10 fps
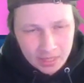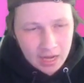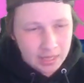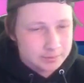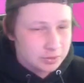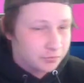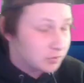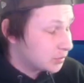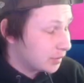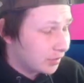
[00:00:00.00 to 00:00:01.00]
Uh, so
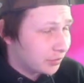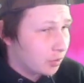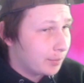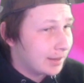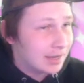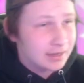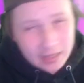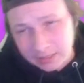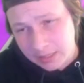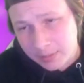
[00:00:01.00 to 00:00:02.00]
unfortunately, we don't get the roll, but again, not that